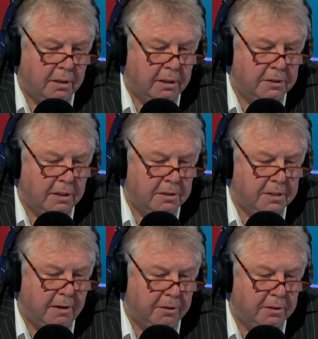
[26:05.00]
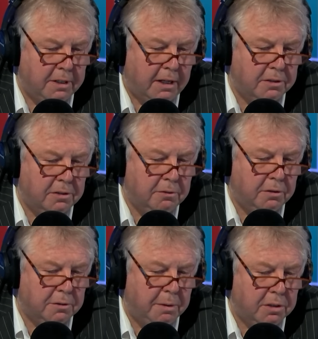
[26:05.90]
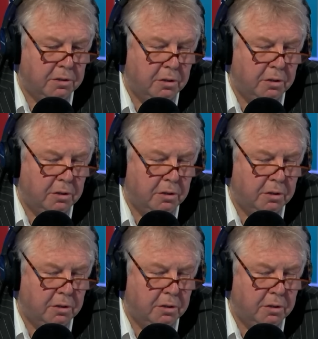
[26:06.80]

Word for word: I think he said seven attacks, as you've just mentioned.